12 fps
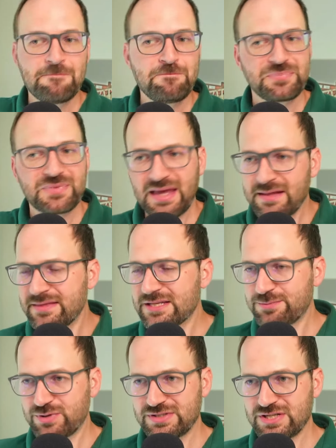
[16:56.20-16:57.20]
in this
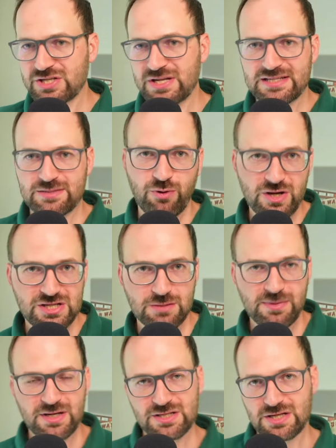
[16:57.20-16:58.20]
position as a project
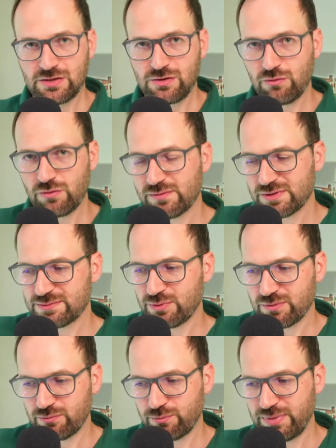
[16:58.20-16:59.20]
manager, you will
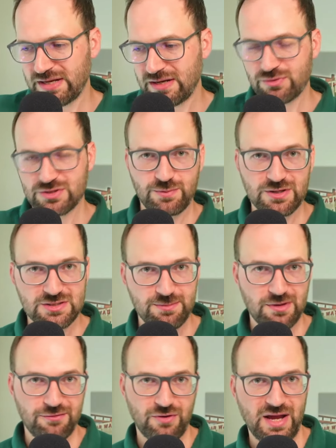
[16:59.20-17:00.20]
be responsible
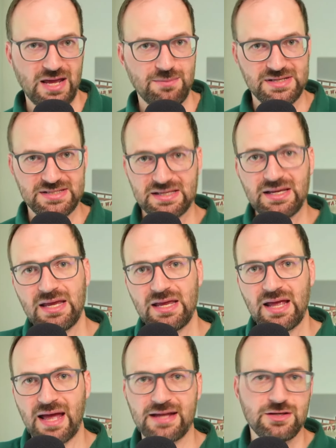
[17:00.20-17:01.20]
for ABC
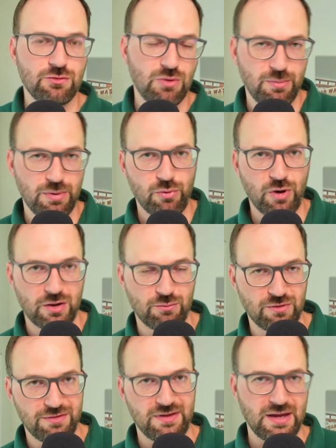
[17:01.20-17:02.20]
and you will be working
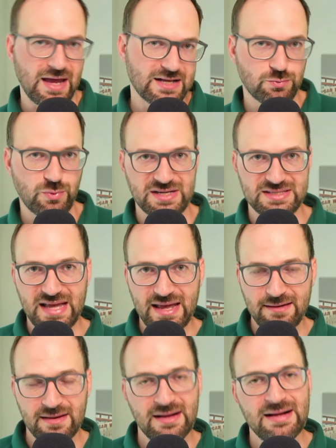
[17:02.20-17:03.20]
with XYZ.
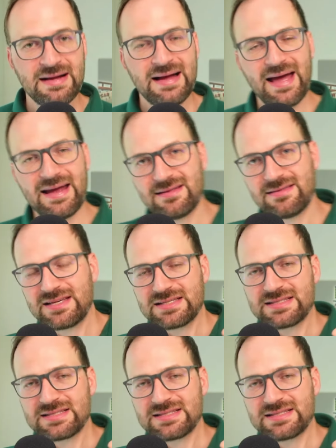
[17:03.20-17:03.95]
And in this